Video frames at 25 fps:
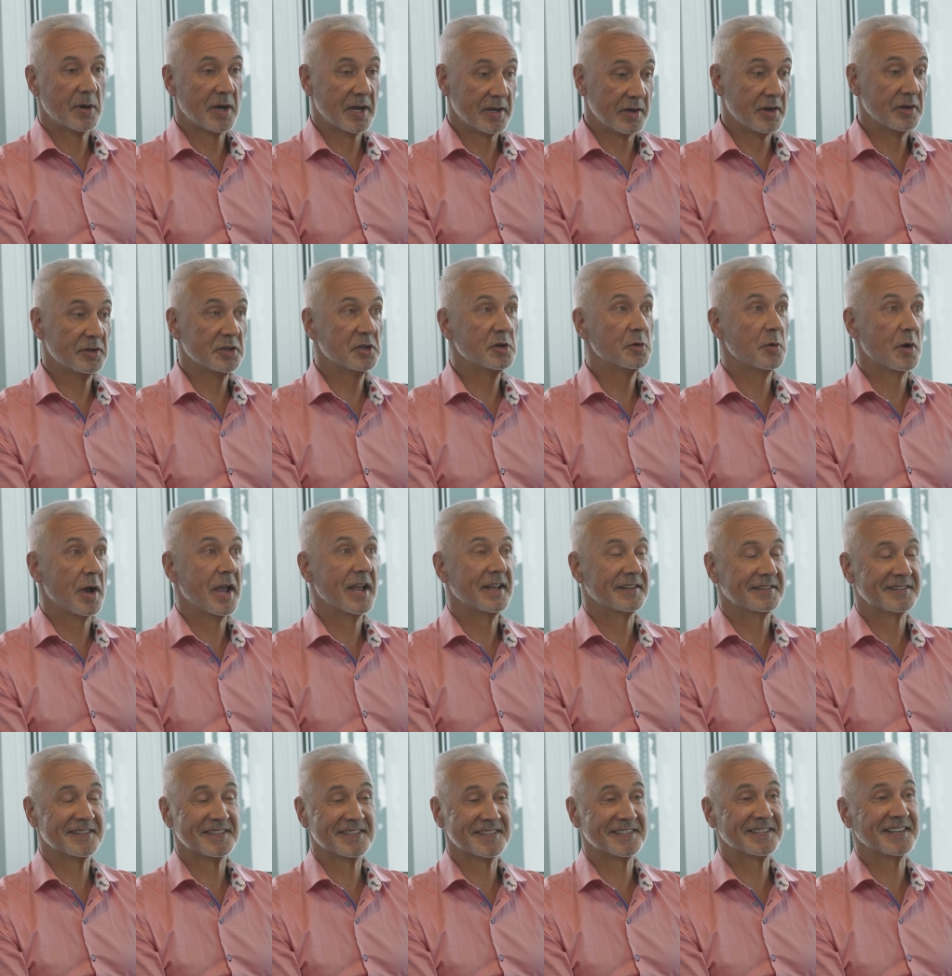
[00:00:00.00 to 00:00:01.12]
I, I, knew I had
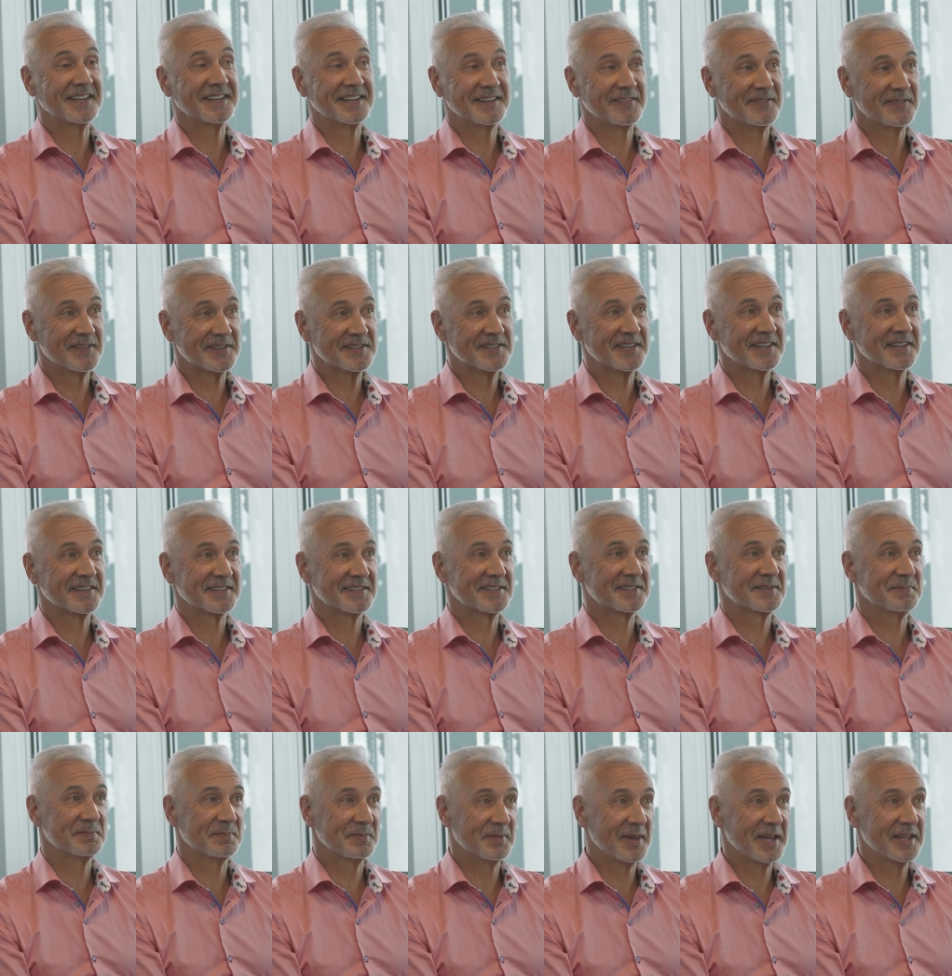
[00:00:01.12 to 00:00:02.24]
to study physics,
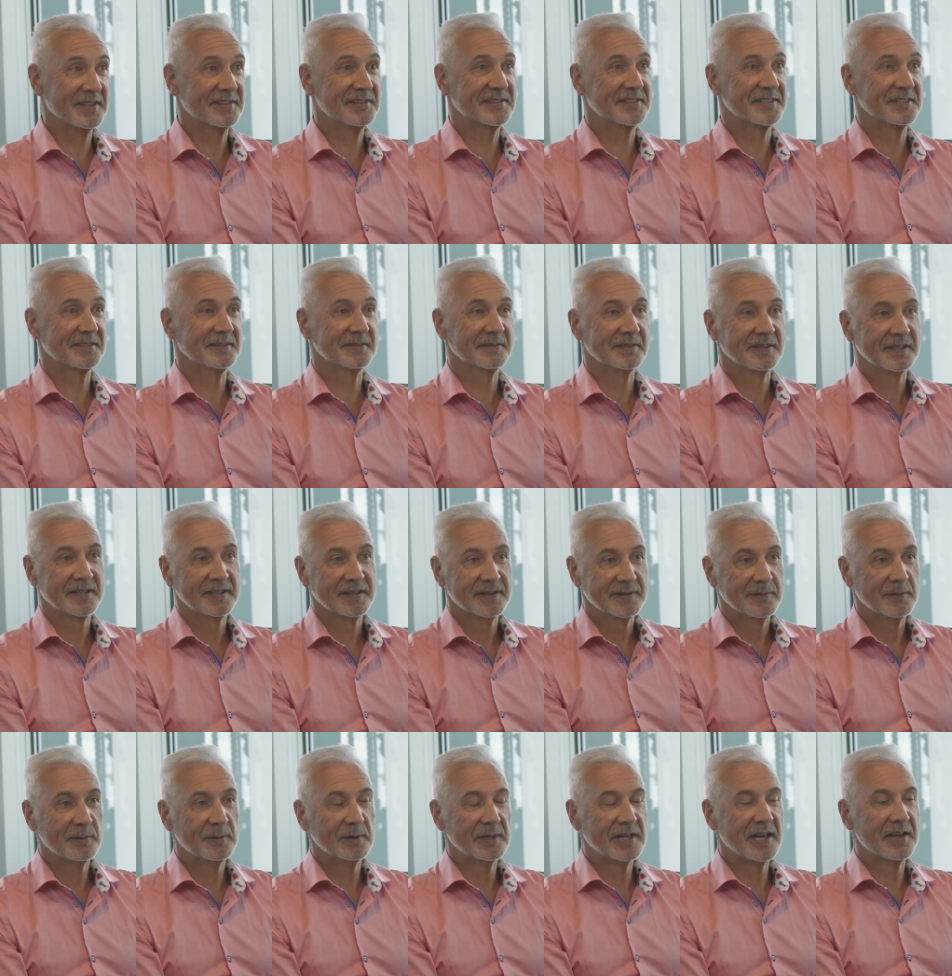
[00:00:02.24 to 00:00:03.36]
maths, and
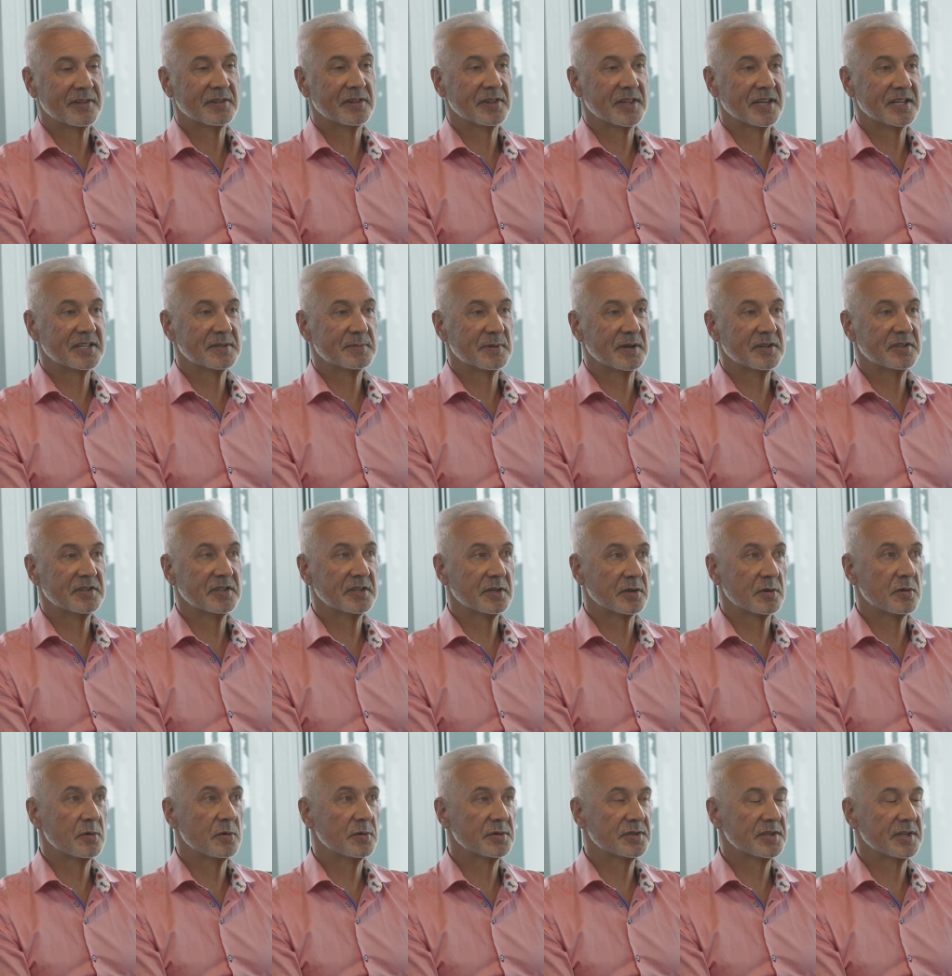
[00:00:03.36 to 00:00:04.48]
all the other things. But I did a
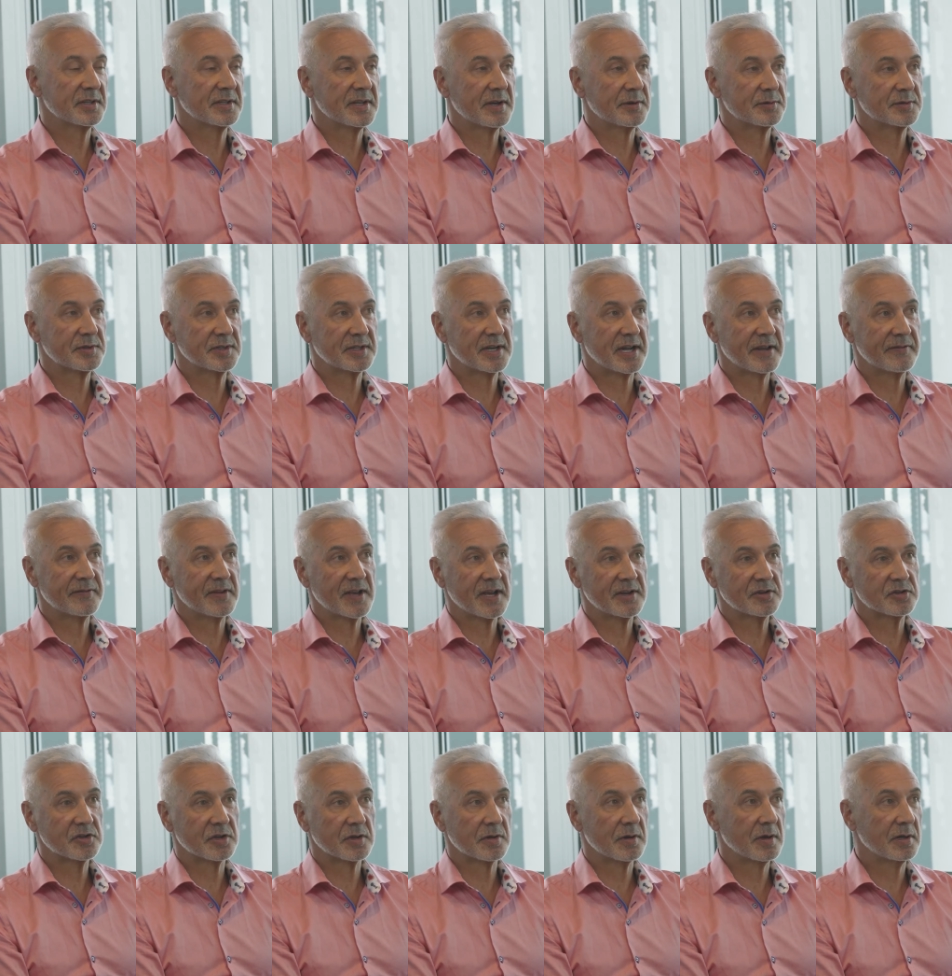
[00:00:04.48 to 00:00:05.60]
course at Nelson
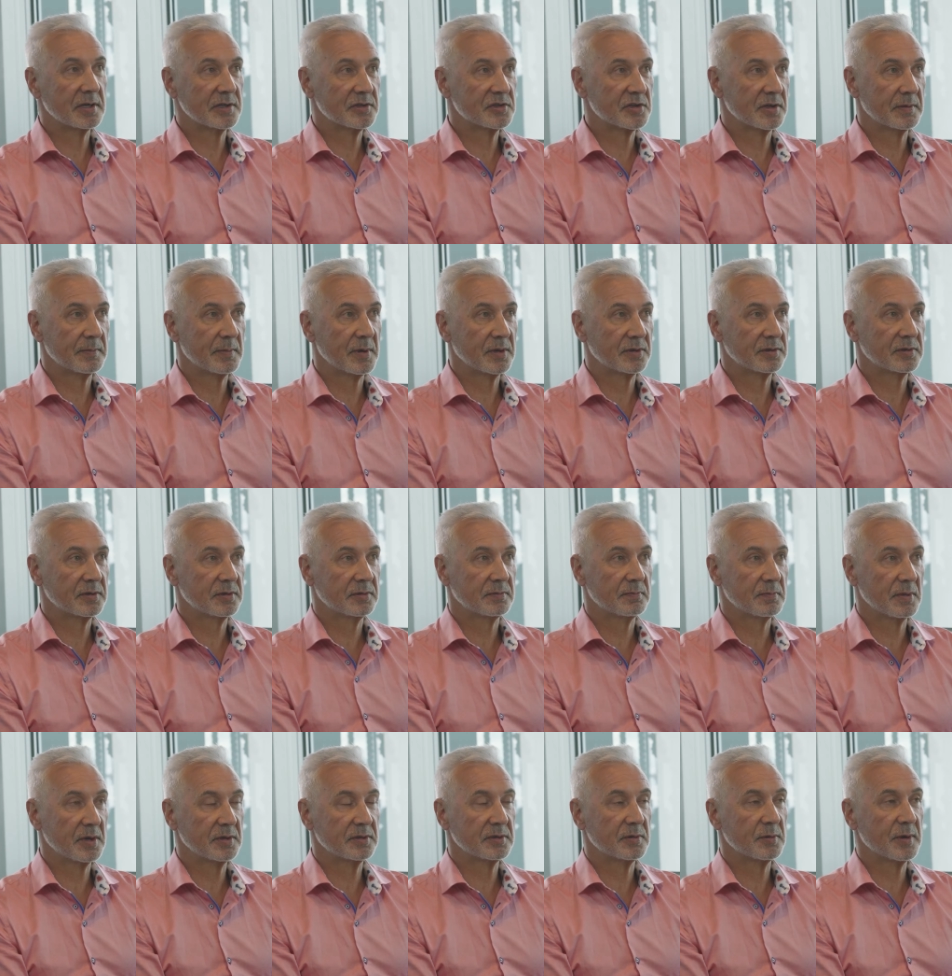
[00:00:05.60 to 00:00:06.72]
Aviation College in
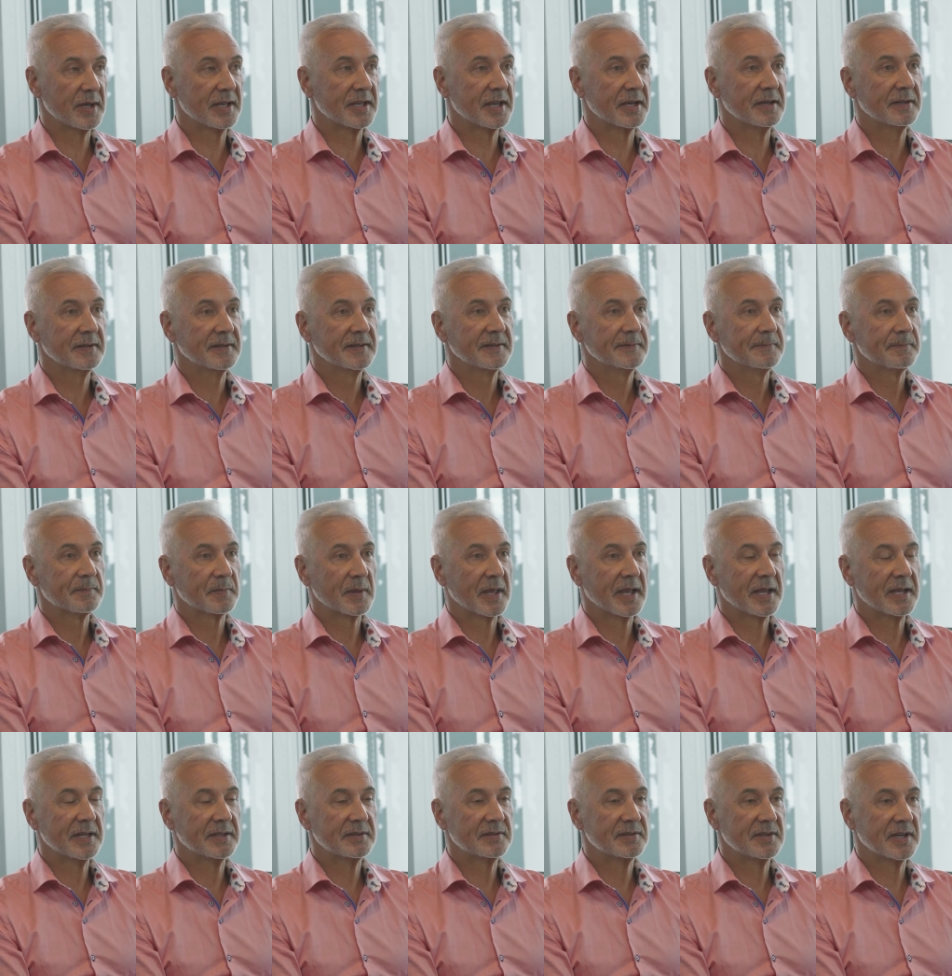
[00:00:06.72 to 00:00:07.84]
Motueka. Yeah.
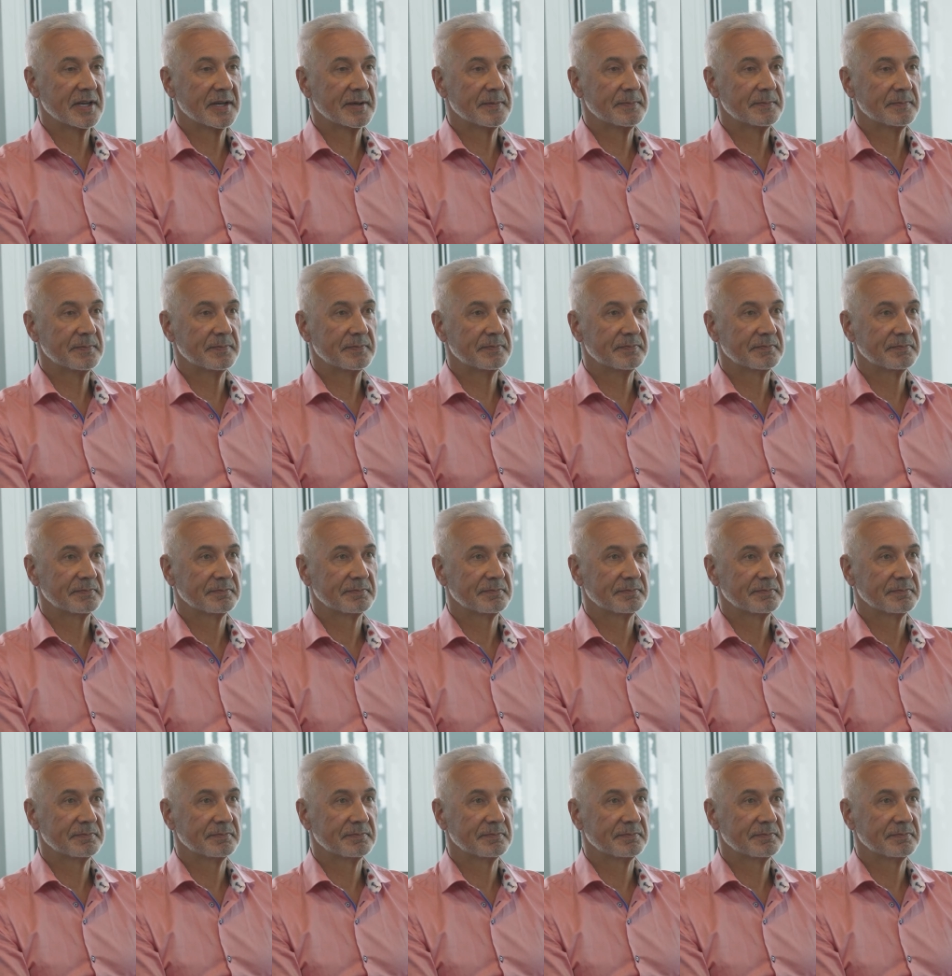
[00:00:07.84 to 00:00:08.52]
And um,